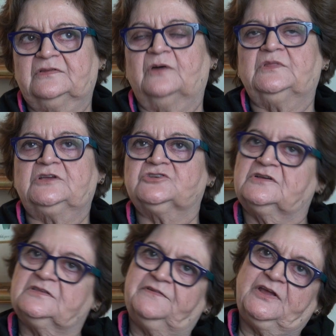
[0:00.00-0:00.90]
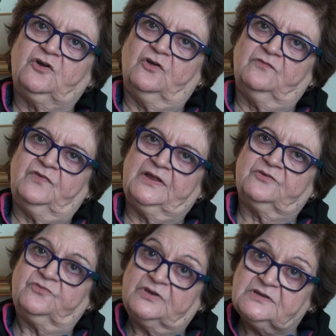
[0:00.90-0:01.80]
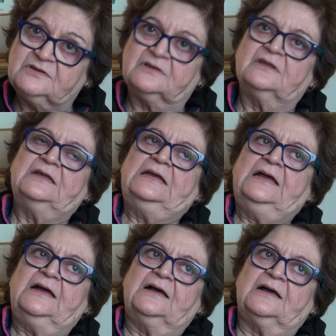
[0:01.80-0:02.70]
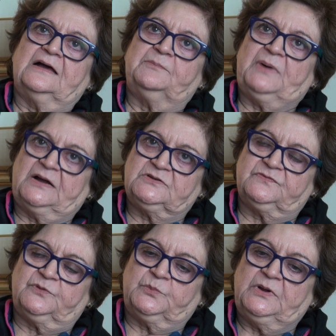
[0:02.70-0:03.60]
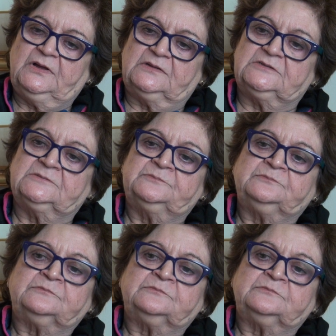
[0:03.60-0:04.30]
South Asia is a very conflict-ridden part of the world,